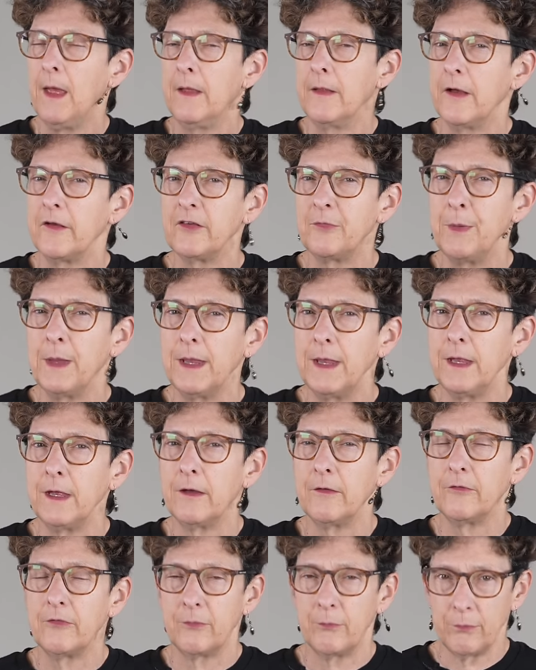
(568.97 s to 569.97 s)
Now, speaking
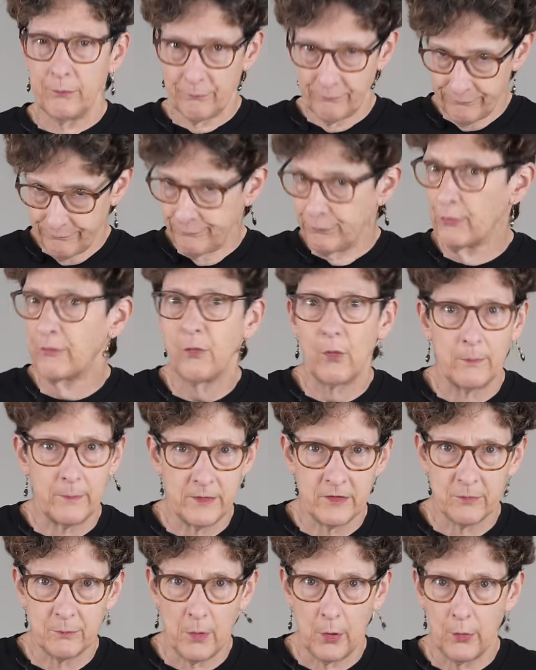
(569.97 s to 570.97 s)
of
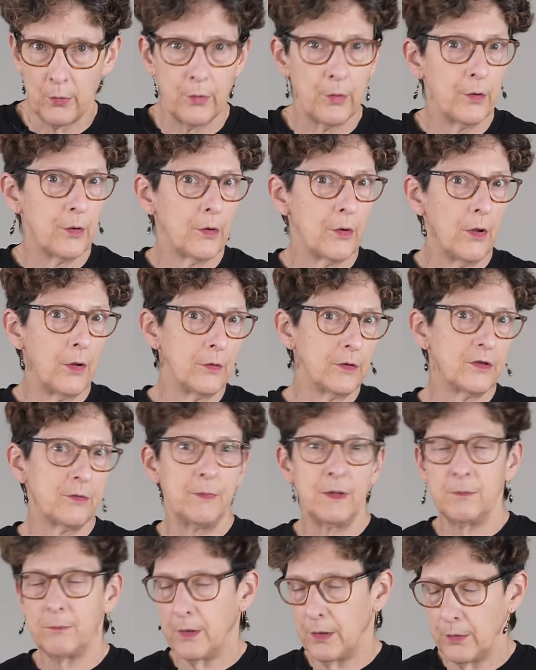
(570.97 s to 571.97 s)
performance mode or
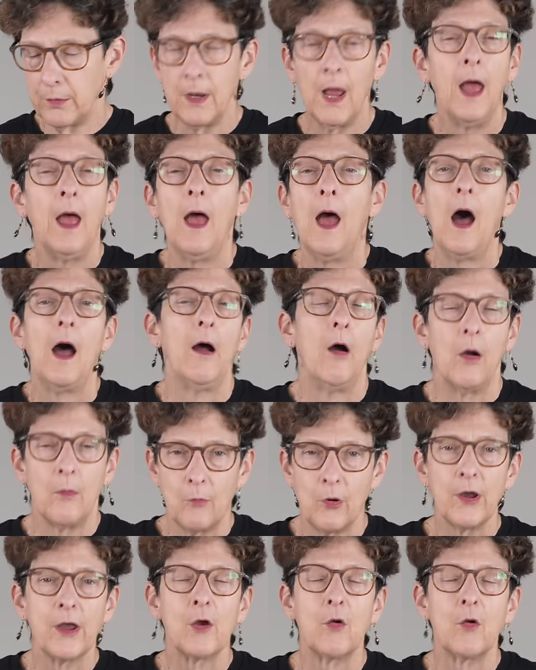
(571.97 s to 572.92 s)
ultimate mode, Armory